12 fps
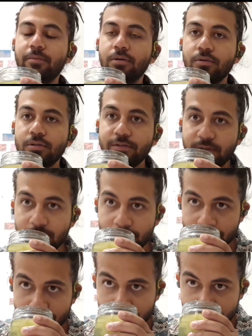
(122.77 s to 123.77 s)
because if I
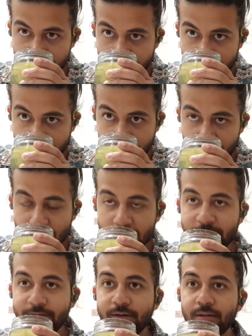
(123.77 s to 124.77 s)

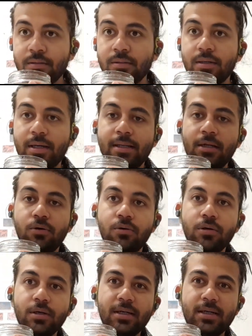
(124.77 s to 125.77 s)
leave it any
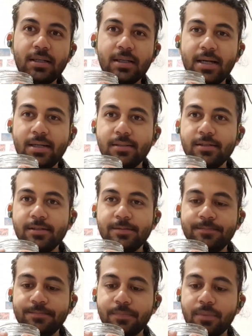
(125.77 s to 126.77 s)
longer, it will get a
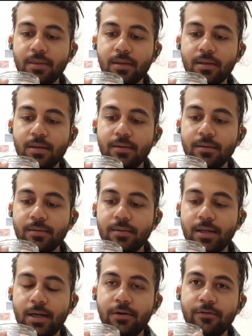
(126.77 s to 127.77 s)

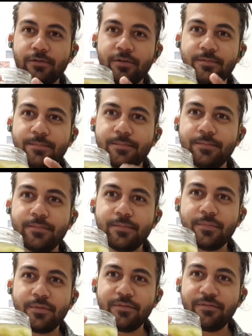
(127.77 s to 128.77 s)
kind of a
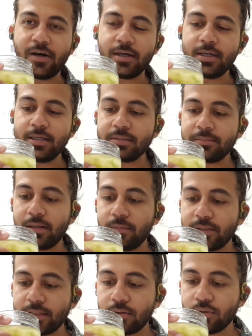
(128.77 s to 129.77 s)
funky smell
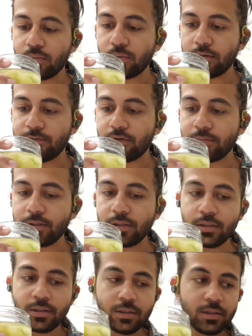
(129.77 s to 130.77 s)
which I don't want from it.
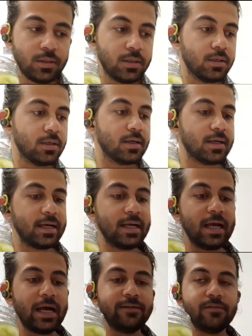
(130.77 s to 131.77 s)
I
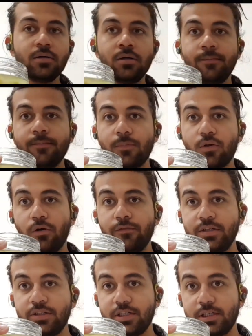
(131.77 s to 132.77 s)
have a
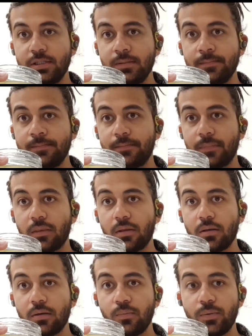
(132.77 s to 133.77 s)
coffee strainer
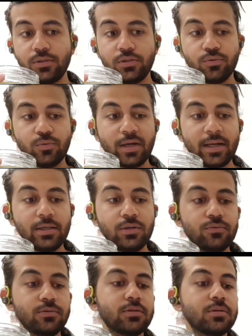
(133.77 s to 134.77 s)
which you can
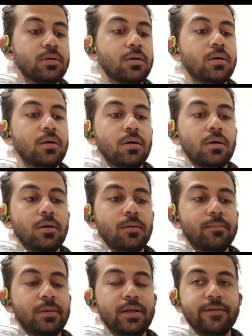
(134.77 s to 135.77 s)
use,
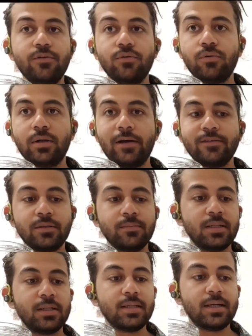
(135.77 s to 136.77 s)
but if you don't have
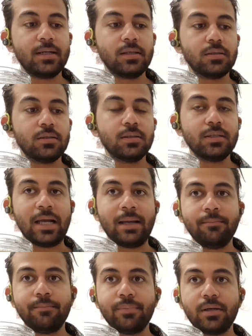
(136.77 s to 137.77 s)
something like that, a
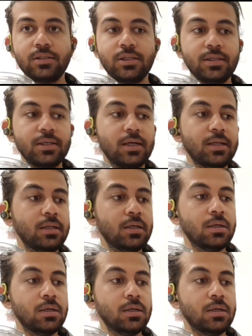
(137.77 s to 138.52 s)
damp kitchen towel